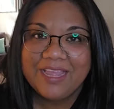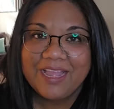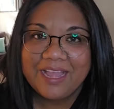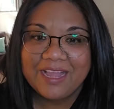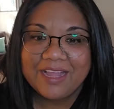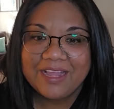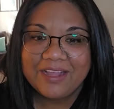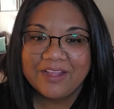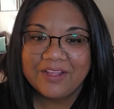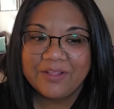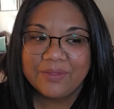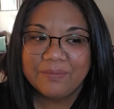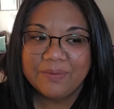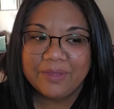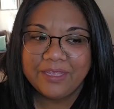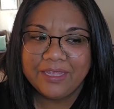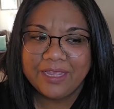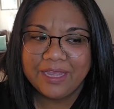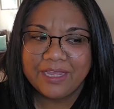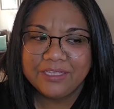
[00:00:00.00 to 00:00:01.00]
Uh,
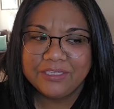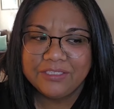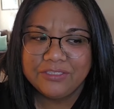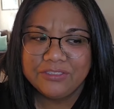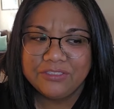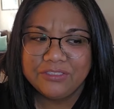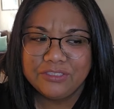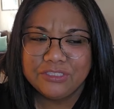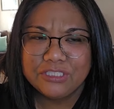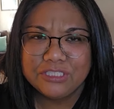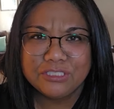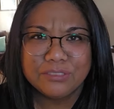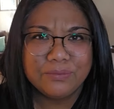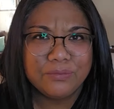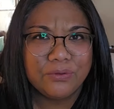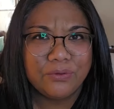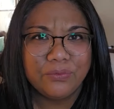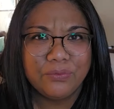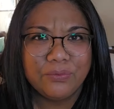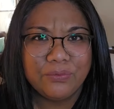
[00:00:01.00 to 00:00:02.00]
but yeah, I used to
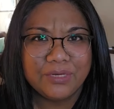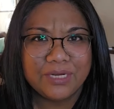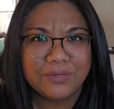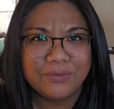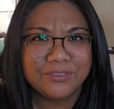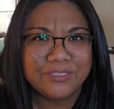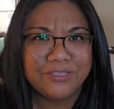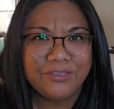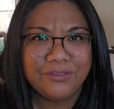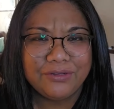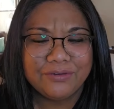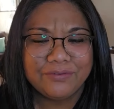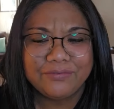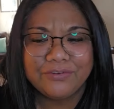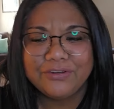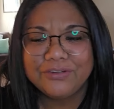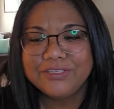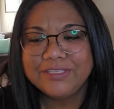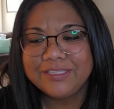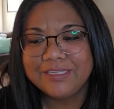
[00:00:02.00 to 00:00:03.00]
smoke when I was in
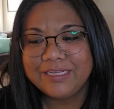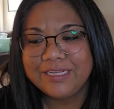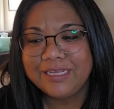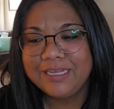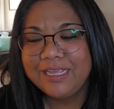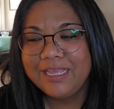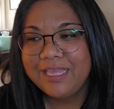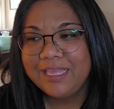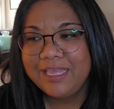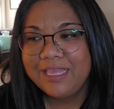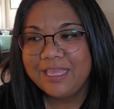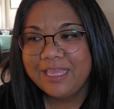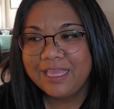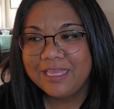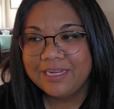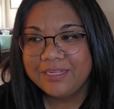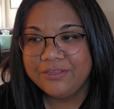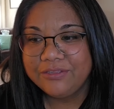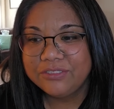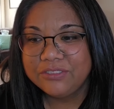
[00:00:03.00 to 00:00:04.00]
university,
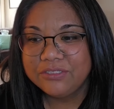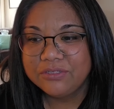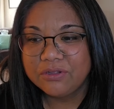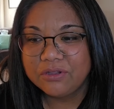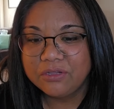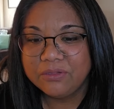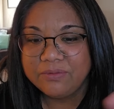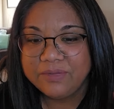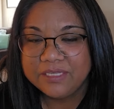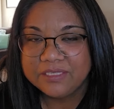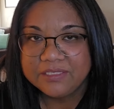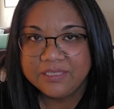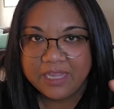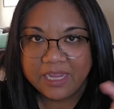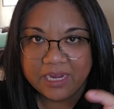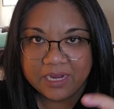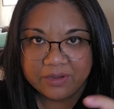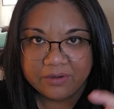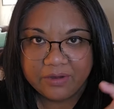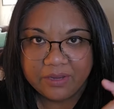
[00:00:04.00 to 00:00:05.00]
and I used to always
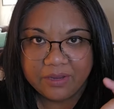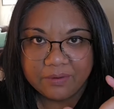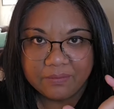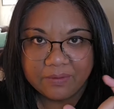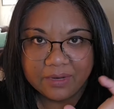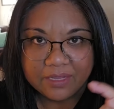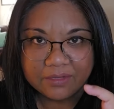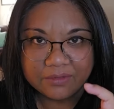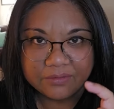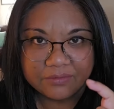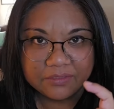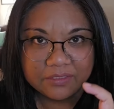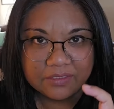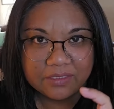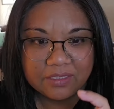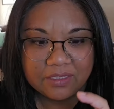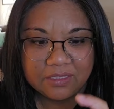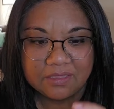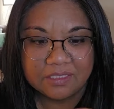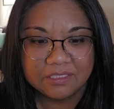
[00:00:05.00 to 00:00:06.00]
carry around
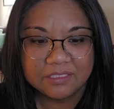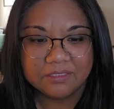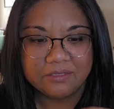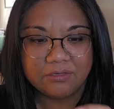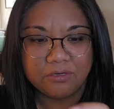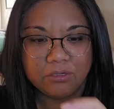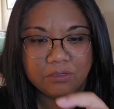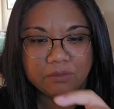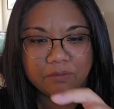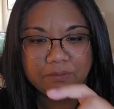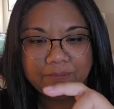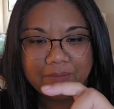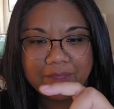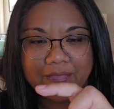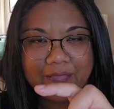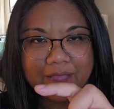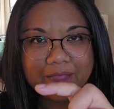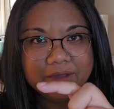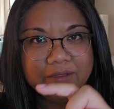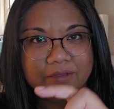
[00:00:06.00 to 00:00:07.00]
this little
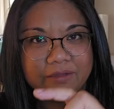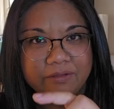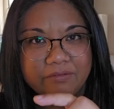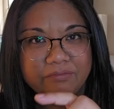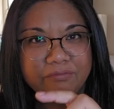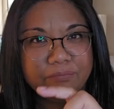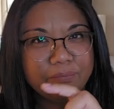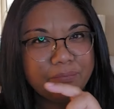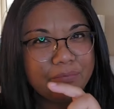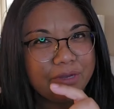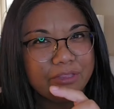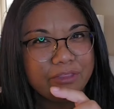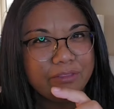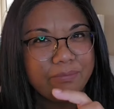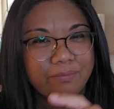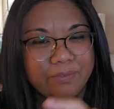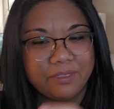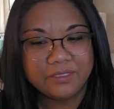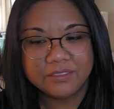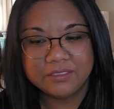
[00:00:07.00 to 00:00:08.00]
pack of breath
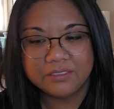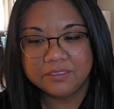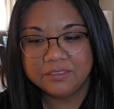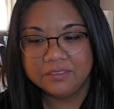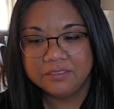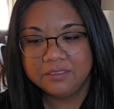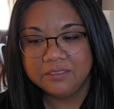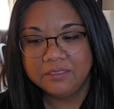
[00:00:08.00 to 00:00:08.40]
mint.